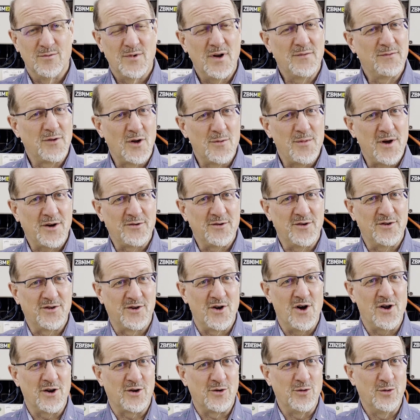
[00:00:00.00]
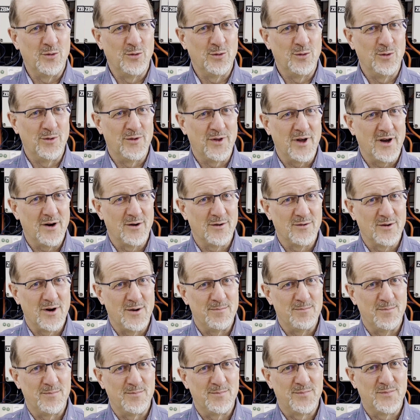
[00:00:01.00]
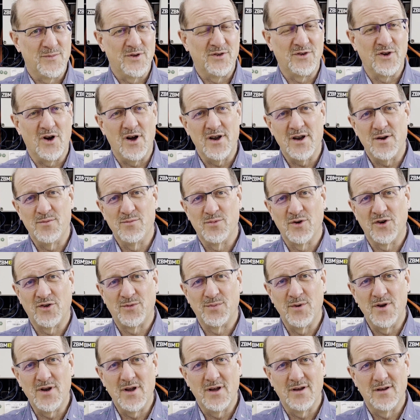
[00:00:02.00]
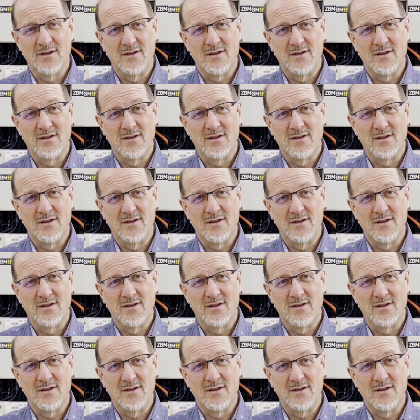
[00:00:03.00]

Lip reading: Redflow batteries are kind of cool. They're designed in Brisbane.